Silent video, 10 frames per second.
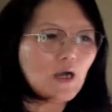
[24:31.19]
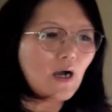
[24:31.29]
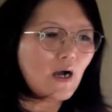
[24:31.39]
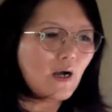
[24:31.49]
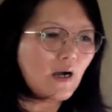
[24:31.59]

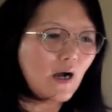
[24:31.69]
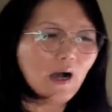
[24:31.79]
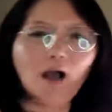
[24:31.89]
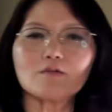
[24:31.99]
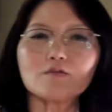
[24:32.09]

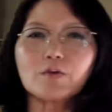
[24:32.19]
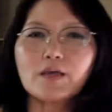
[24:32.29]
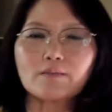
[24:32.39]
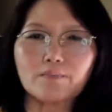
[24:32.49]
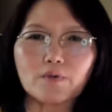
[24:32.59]
how to kick
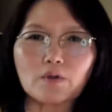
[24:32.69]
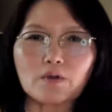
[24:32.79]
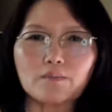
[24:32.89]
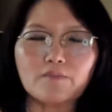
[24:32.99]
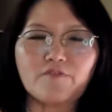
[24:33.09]

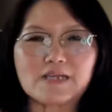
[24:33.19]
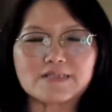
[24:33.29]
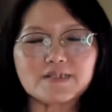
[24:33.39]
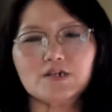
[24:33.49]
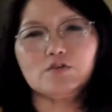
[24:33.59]
faster.